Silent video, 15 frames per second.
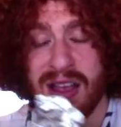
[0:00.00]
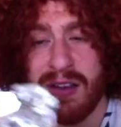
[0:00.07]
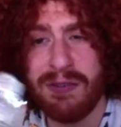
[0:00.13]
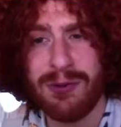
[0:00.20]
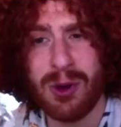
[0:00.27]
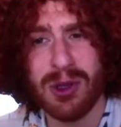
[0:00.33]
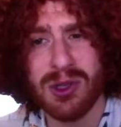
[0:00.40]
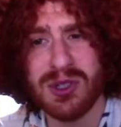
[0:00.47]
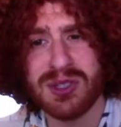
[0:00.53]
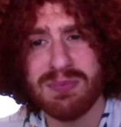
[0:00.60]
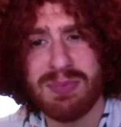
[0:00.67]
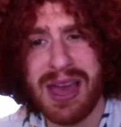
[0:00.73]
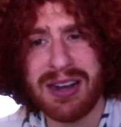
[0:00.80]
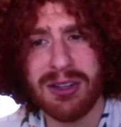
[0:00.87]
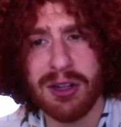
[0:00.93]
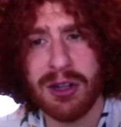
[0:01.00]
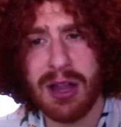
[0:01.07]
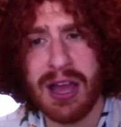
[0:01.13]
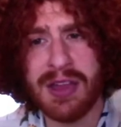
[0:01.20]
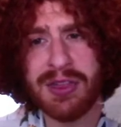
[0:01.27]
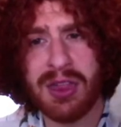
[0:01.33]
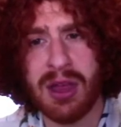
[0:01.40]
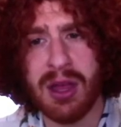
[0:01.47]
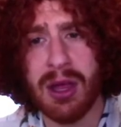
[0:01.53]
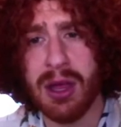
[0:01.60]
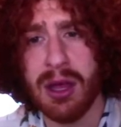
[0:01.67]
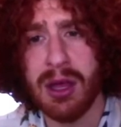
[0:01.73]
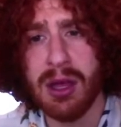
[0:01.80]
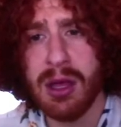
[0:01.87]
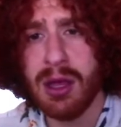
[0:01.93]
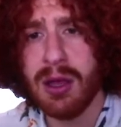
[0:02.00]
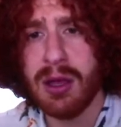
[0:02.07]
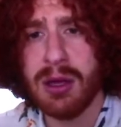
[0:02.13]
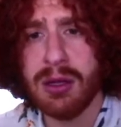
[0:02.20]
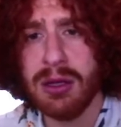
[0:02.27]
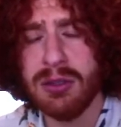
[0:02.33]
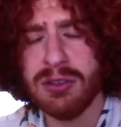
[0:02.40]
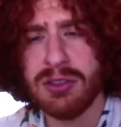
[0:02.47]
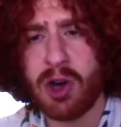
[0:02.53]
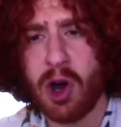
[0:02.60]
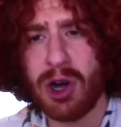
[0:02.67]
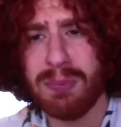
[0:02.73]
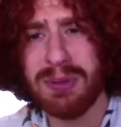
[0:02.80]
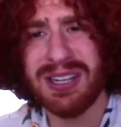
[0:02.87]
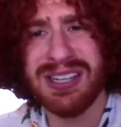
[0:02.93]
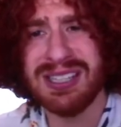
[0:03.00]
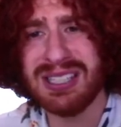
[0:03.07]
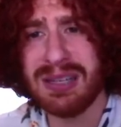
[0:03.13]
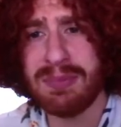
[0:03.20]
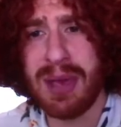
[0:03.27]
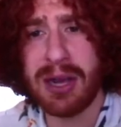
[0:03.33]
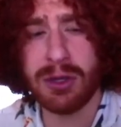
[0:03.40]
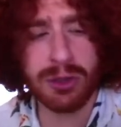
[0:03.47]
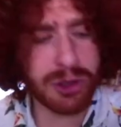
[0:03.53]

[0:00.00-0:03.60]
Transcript: foil is metal and the carpet isn't metal.